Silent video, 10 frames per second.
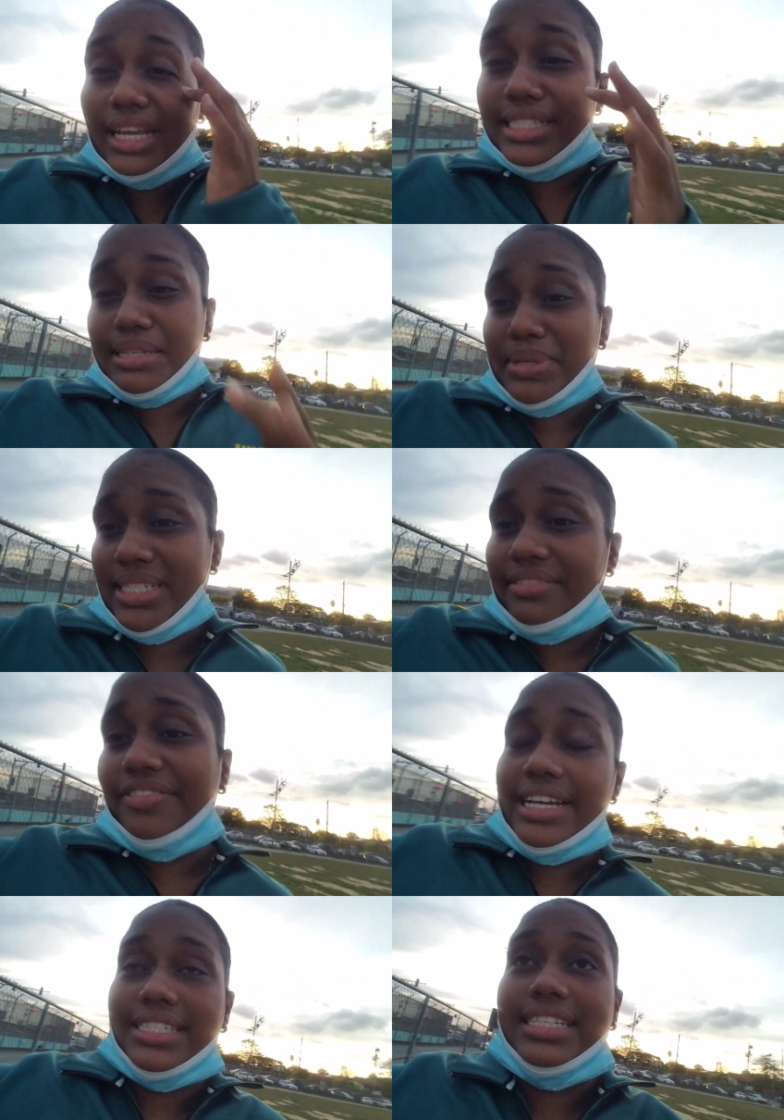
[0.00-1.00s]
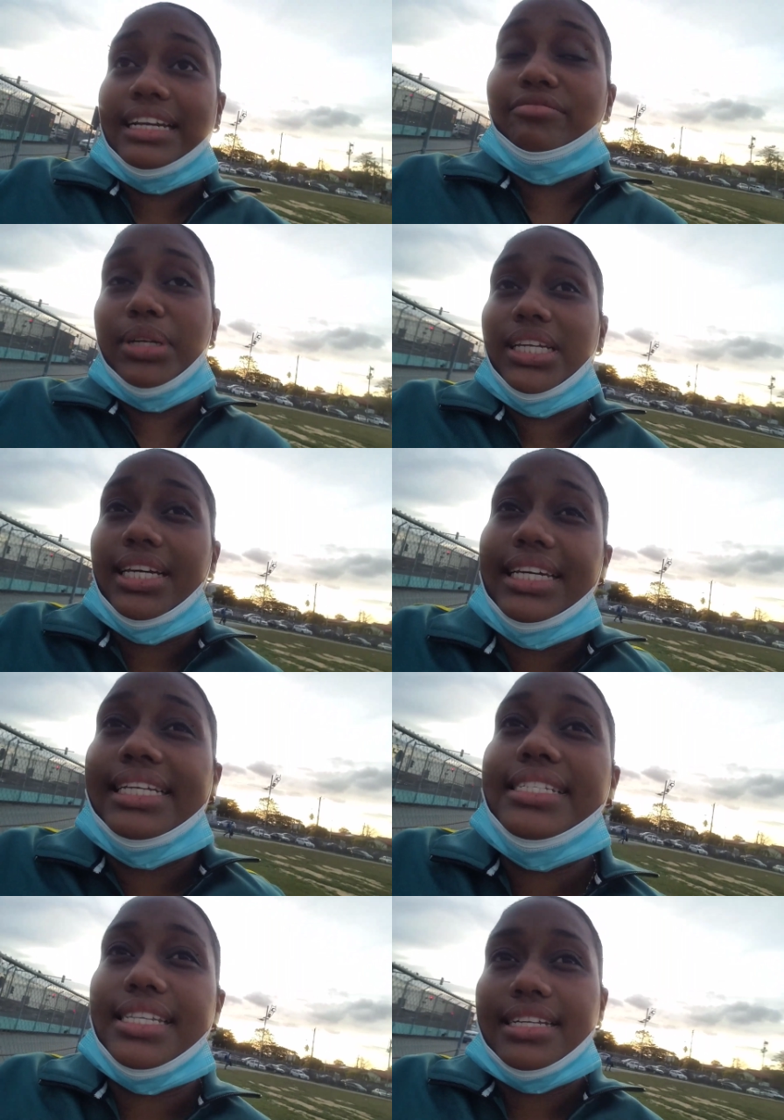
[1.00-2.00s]
intermittent fasting I've been
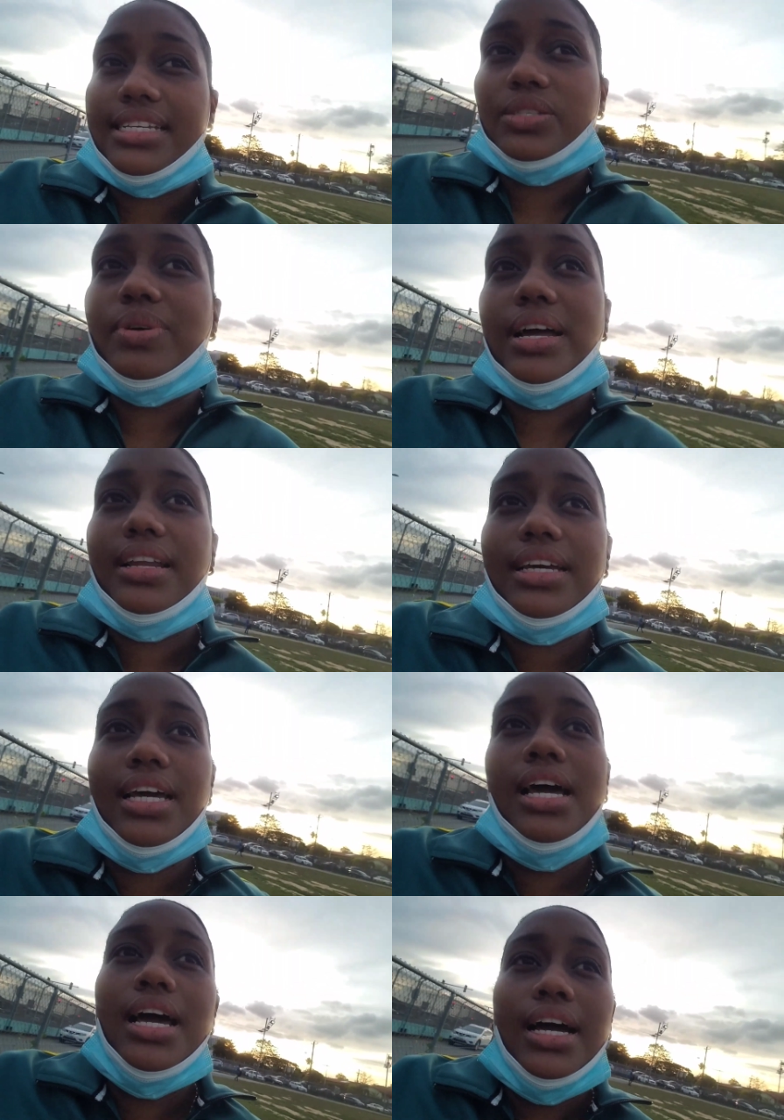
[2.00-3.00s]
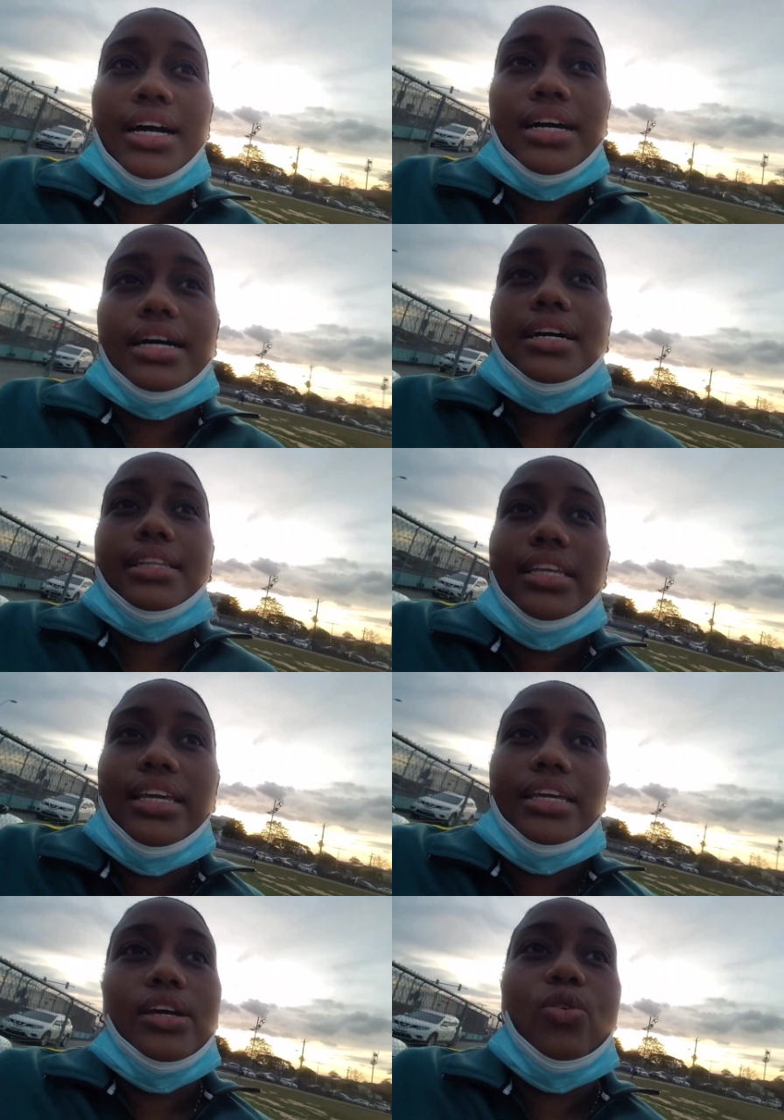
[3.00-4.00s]
looking into that as well
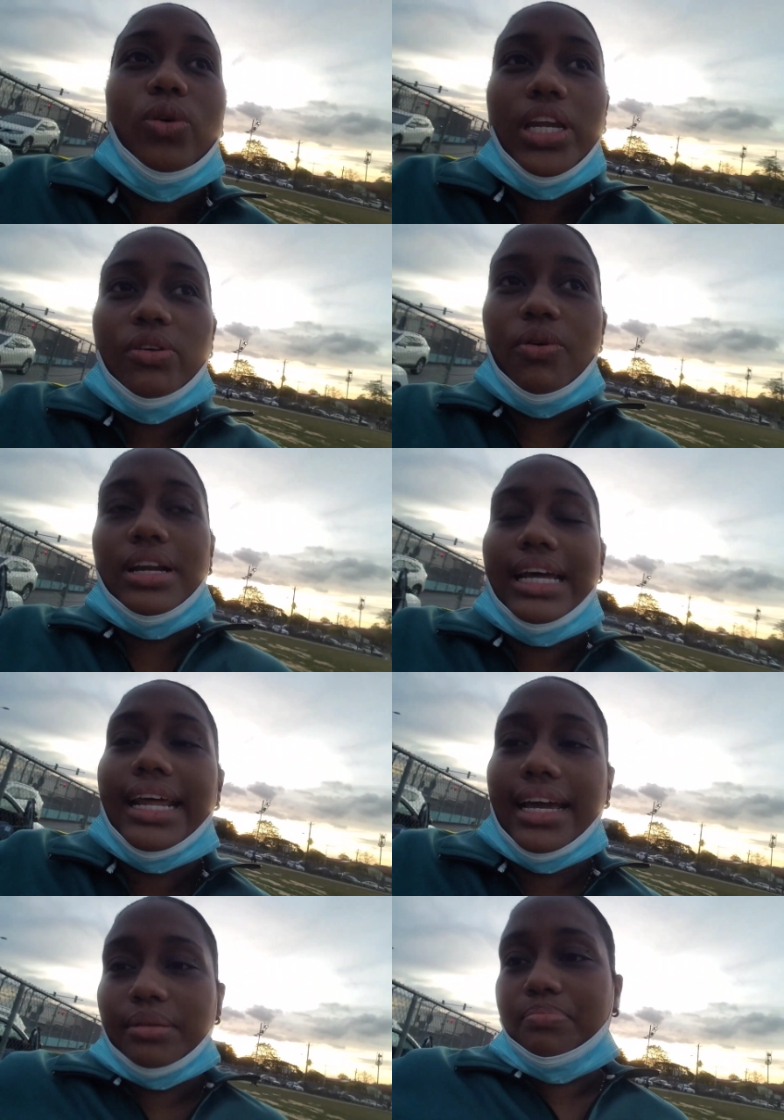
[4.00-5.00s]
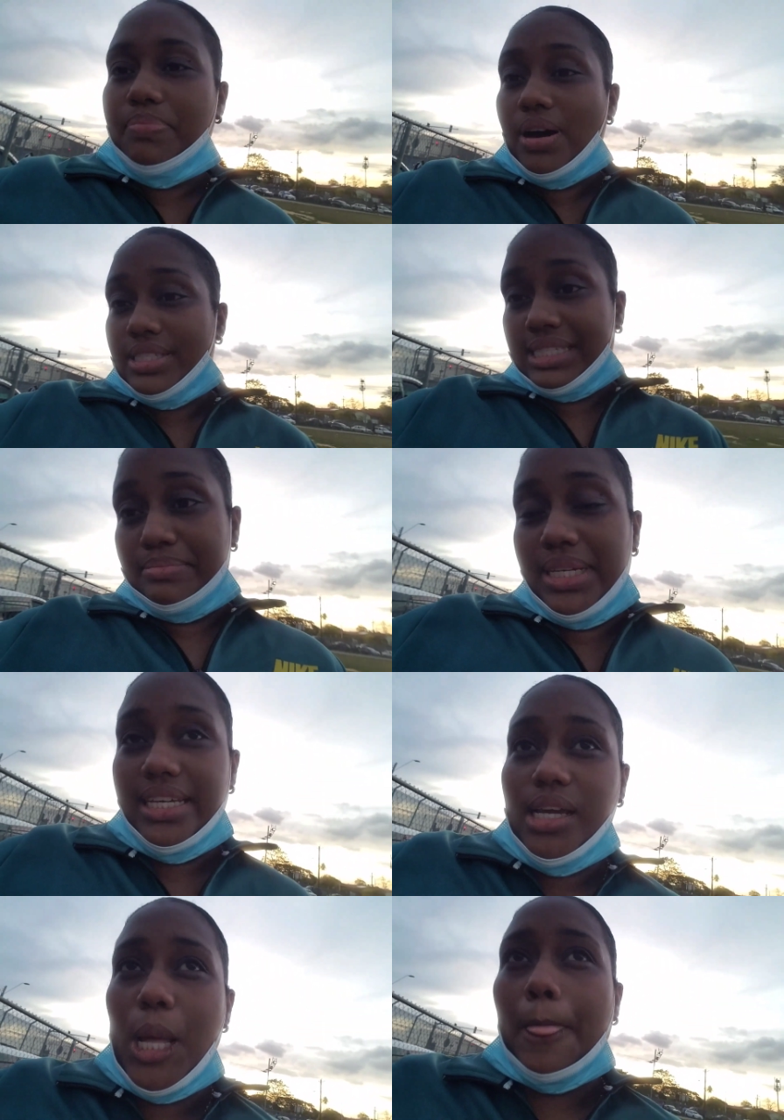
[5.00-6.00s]
the only one that I could
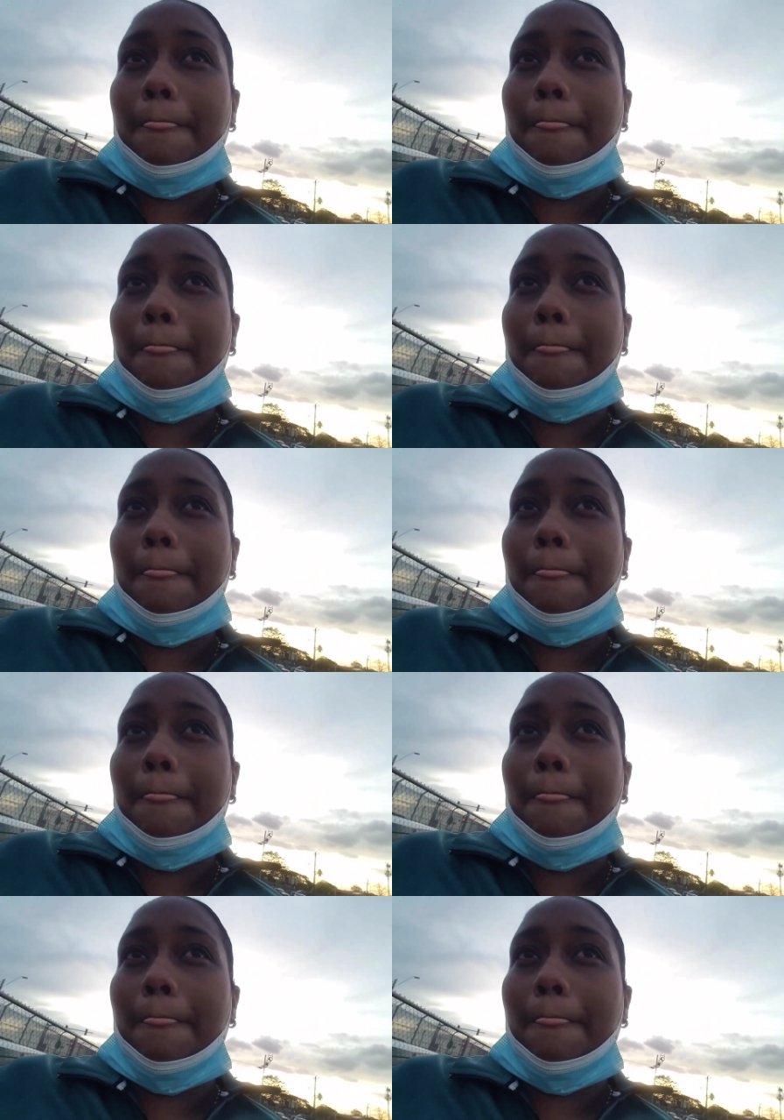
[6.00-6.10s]
possibly